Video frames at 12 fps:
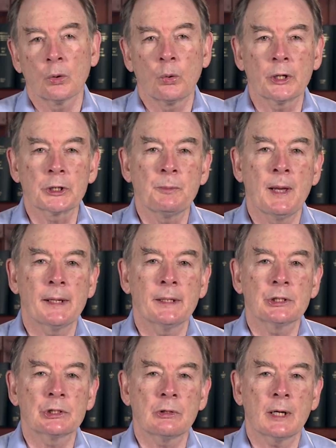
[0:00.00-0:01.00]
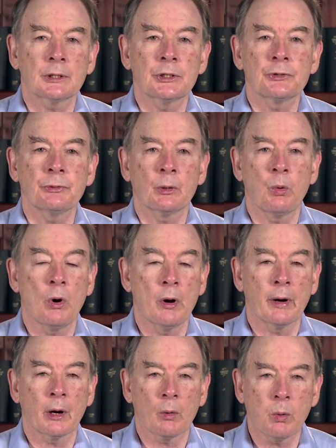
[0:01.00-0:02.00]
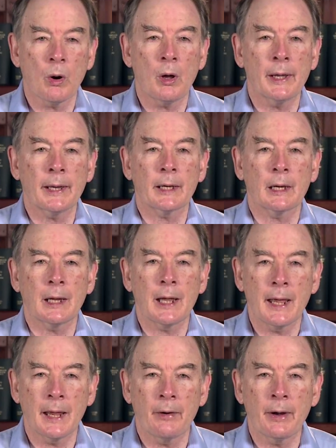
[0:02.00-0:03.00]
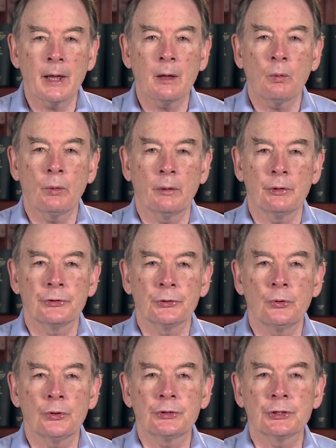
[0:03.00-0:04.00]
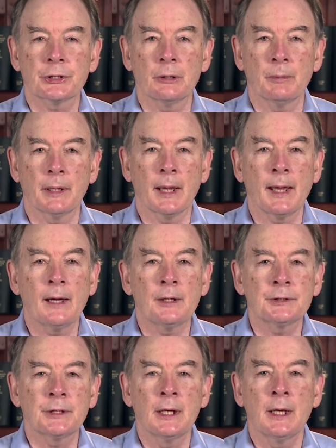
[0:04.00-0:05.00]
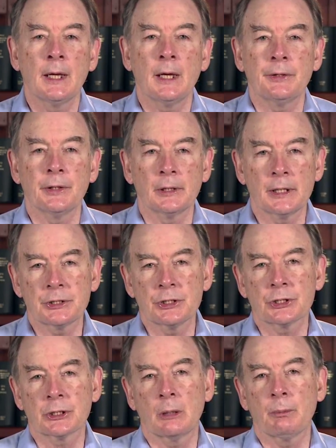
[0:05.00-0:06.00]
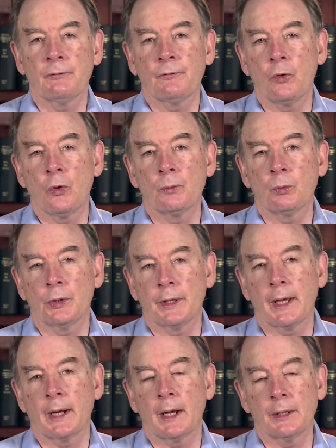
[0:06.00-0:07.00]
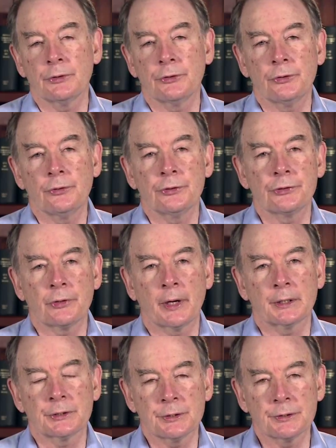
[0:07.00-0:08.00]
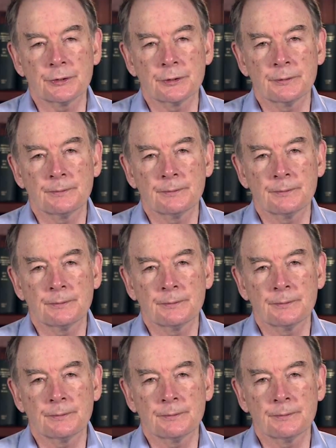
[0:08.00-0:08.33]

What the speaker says: QuickSmart instructors require a quiet area where resources can be housed and the lessons can be formed without undue distractions.